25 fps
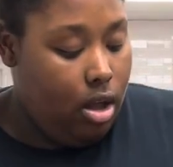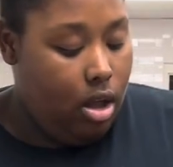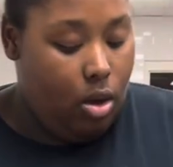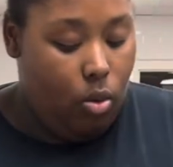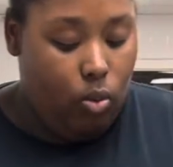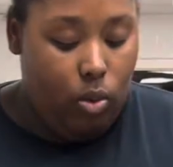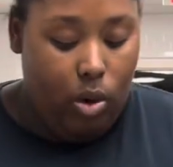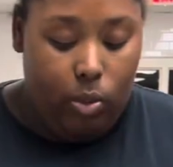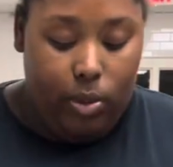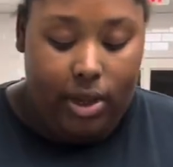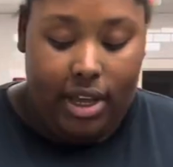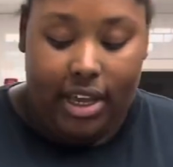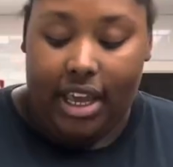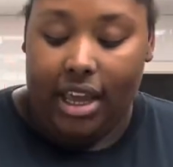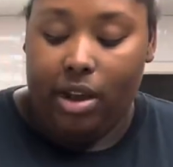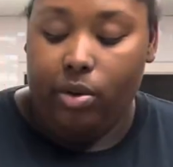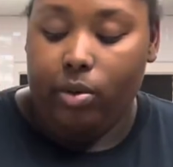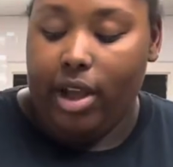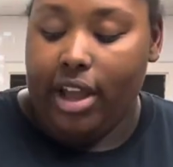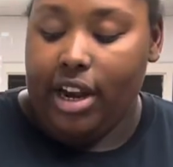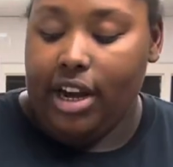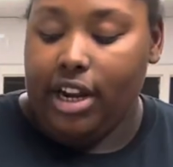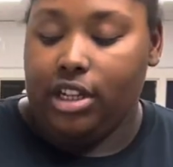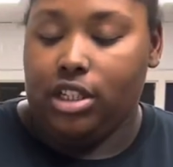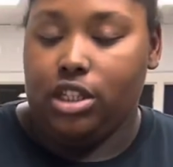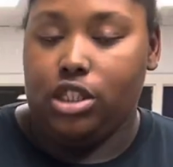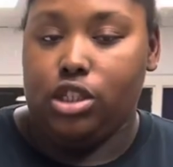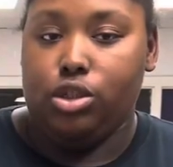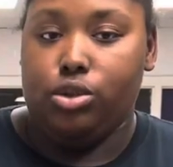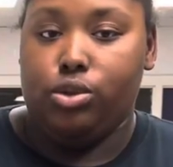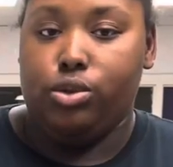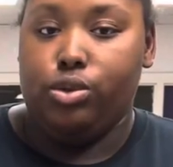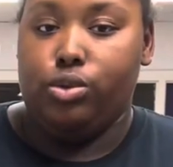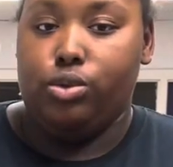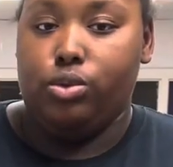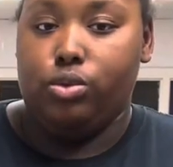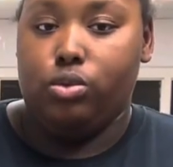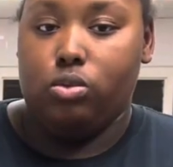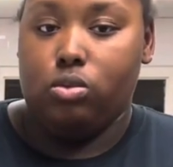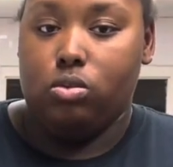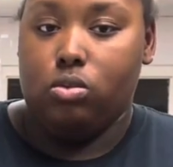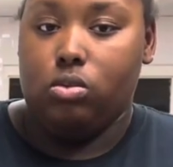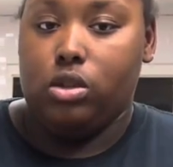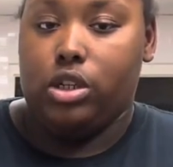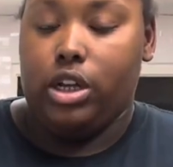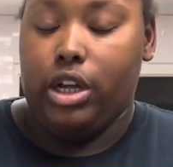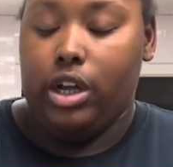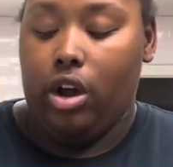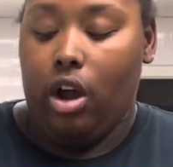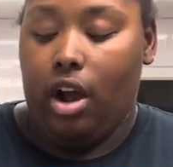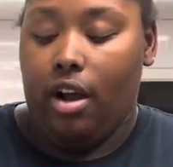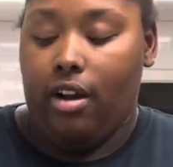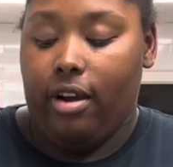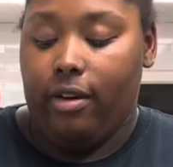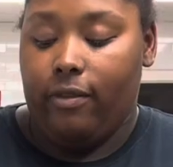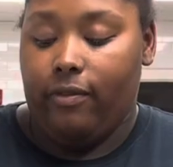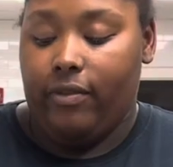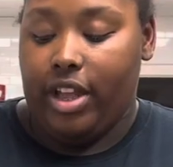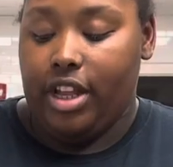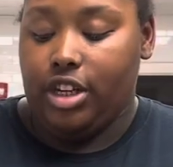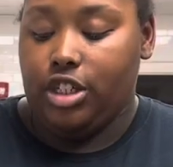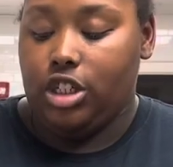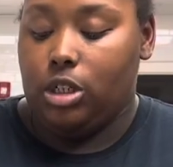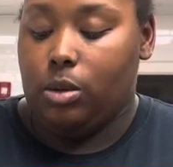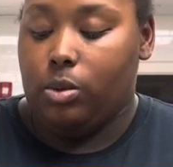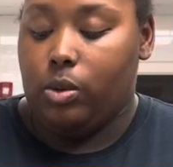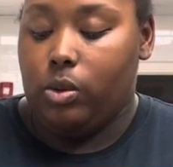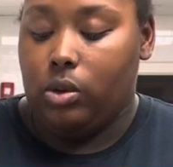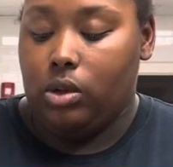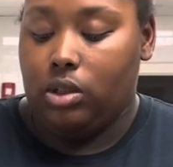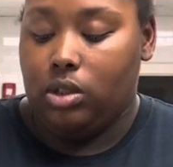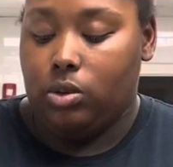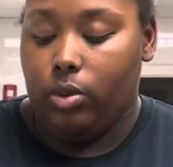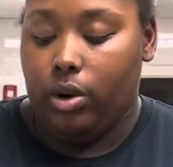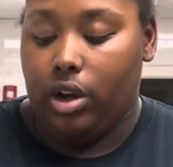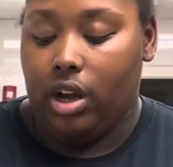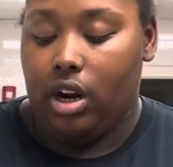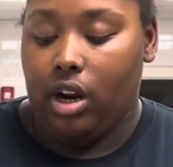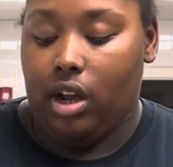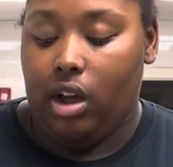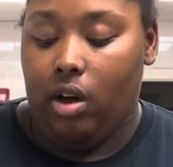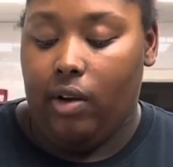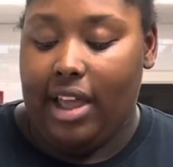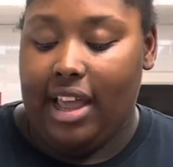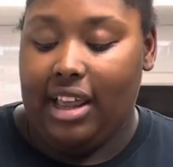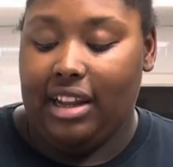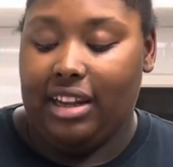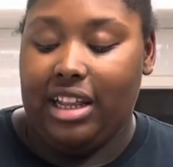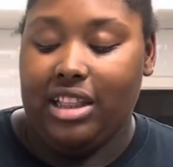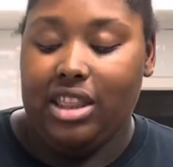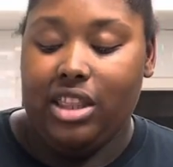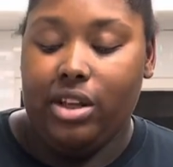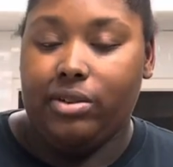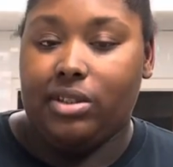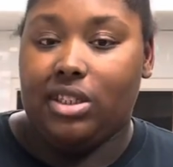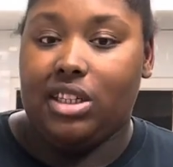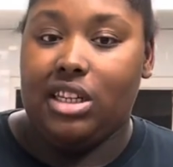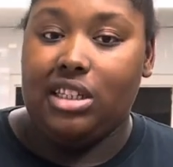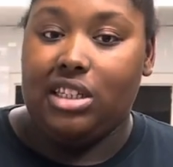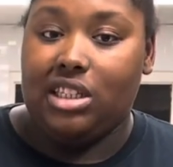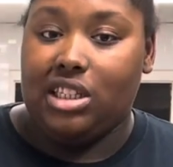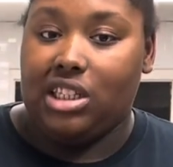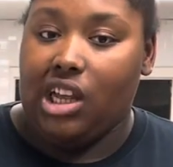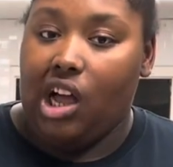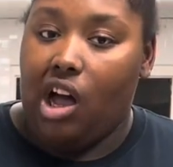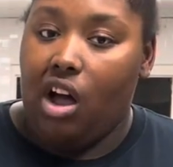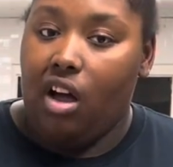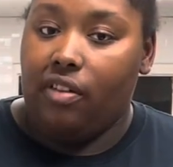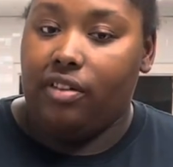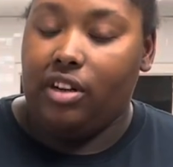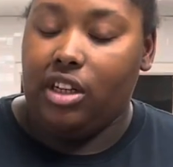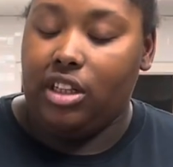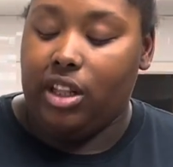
When we get ready to cook our vegetables, we're gonna go ahead and let those get soft,